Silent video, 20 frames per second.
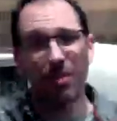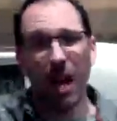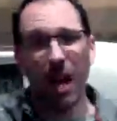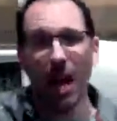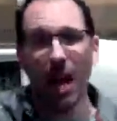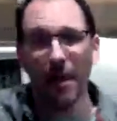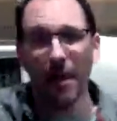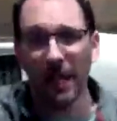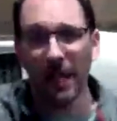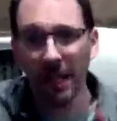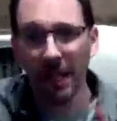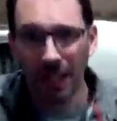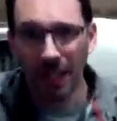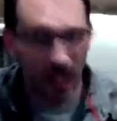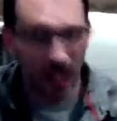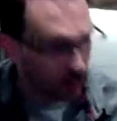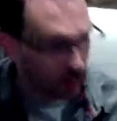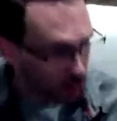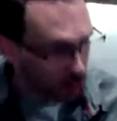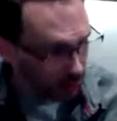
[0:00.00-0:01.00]
I mean,
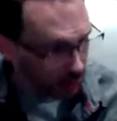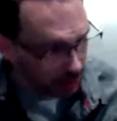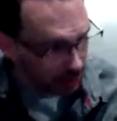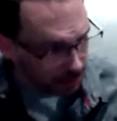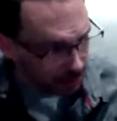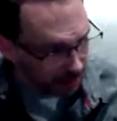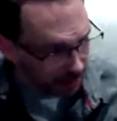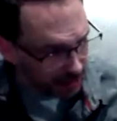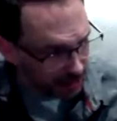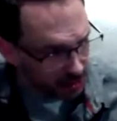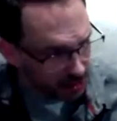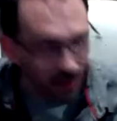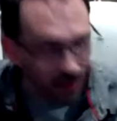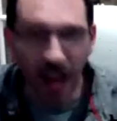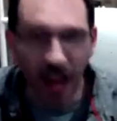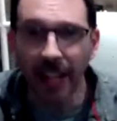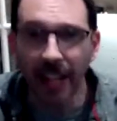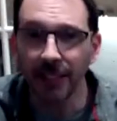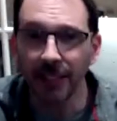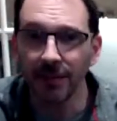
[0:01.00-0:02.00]
it totally plays
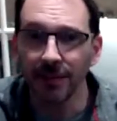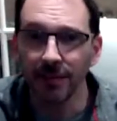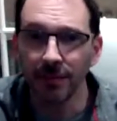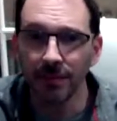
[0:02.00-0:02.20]
fine.